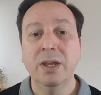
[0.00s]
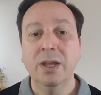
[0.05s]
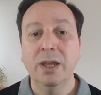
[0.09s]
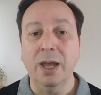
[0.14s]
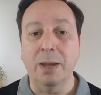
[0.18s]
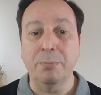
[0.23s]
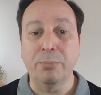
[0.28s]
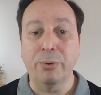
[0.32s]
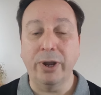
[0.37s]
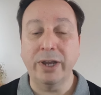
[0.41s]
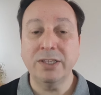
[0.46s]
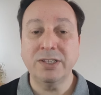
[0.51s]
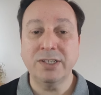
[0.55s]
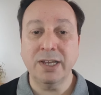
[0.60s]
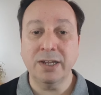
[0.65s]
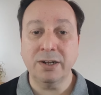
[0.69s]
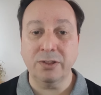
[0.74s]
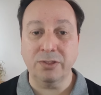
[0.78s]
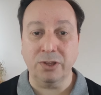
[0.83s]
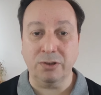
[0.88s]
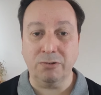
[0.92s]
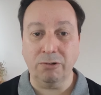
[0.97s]
a breakdown
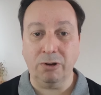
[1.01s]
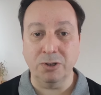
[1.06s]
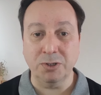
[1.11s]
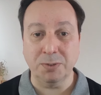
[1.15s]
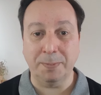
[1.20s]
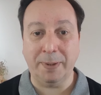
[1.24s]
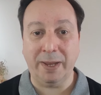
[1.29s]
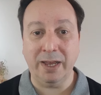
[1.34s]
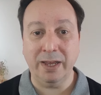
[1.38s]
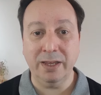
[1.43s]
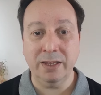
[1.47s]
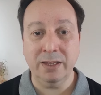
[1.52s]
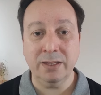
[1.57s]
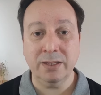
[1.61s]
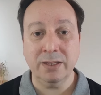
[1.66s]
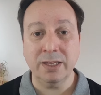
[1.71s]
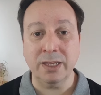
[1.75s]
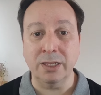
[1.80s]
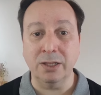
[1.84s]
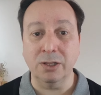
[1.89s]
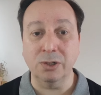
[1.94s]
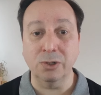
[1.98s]
of the gross pay,
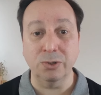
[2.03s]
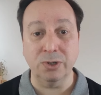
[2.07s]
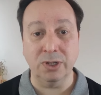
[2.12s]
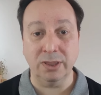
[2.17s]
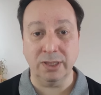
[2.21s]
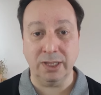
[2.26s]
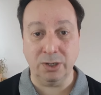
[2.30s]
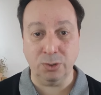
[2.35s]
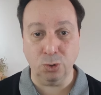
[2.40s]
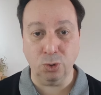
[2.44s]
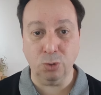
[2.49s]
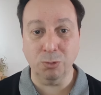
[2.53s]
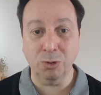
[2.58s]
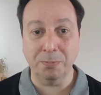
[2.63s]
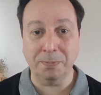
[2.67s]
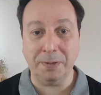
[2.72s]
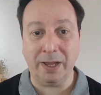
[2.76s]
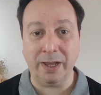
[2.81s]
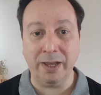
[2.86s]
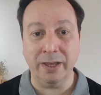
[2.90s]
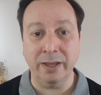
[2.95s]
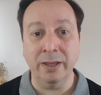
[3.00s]
including their normal
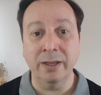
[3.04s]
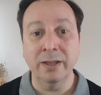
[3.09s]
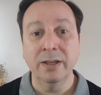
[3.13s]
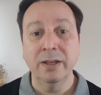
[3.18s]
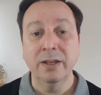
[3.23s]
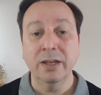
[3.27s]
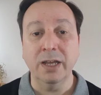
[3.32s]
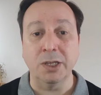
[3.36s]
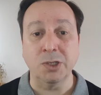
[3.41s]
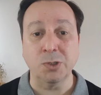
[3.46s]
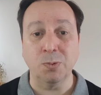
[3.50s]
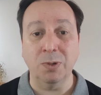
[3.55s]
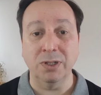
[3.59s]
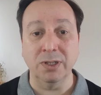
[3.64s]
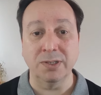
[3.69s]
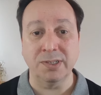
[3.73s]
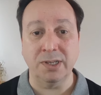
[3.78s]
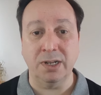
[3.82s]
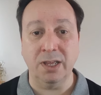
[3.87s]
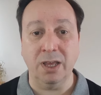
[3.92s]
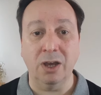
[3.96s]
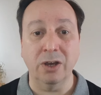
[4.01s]
pay as well as
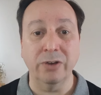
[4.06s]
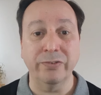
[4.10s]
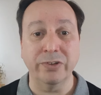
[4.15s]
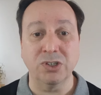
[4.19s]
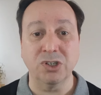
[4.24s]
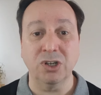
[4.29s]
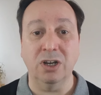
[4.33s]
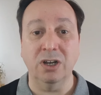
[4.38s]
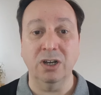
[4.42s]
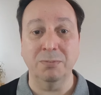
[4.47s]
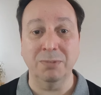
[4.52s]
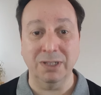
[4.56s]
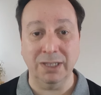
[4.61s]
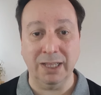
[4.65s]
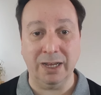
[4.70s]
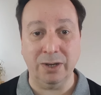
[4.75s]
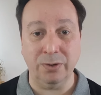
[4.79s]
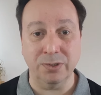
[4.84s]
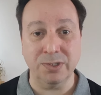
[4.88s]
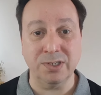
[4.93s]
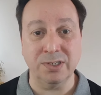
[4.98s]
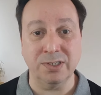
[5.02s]
any overtime,
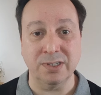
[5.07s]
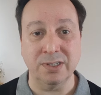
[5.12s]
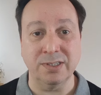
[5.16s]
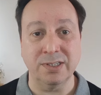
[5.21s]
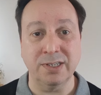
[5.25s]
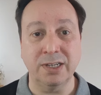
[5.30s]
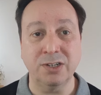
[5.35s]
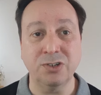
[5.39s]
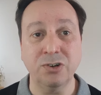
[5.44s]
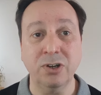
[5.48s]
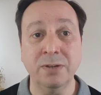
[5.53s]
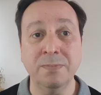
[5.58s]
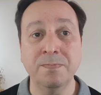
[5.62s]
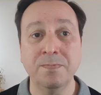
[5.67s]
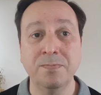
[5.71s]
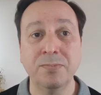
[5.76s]
allowances, etc.,